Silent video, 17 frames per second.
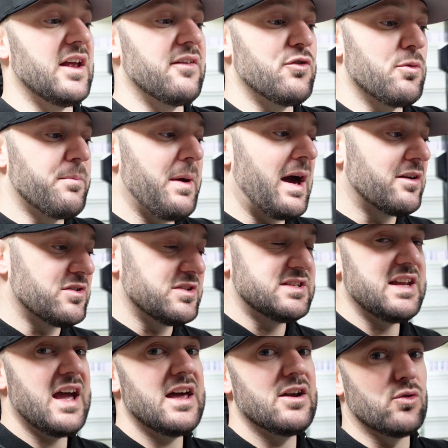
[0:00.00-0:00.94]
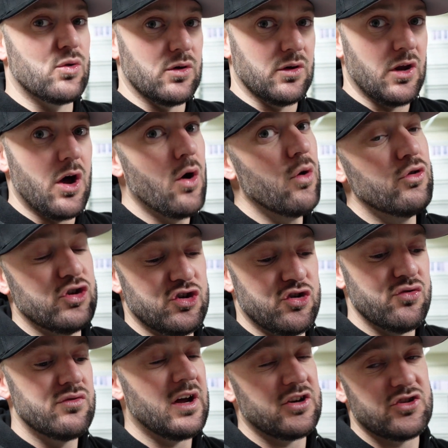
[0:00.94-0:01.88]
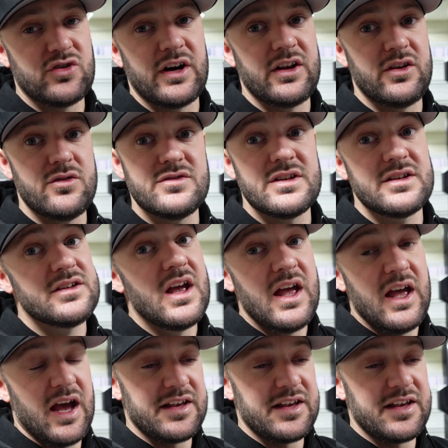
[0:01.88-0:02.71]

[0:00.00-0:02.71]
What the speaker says: If your battery's dead or low, do not try to use this